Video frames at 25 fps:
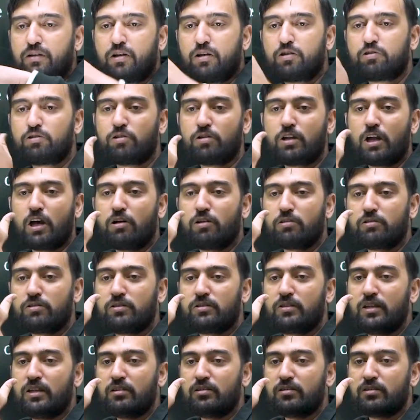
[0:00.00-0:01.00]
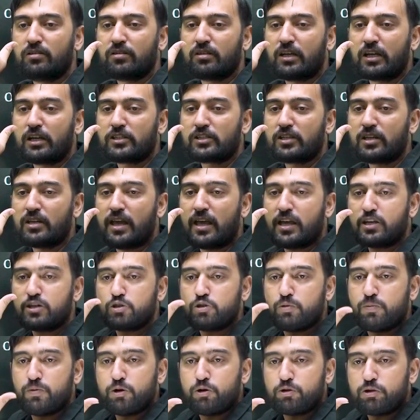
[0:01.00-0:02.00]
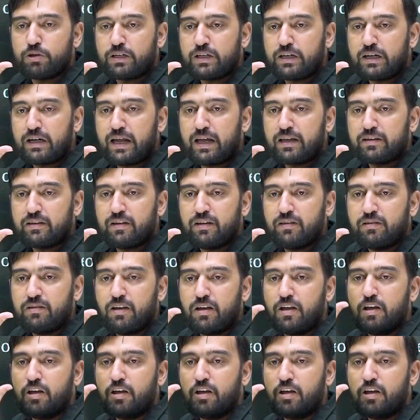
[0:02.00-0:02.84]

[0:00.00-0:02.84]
So, now this section has to be rotated like this.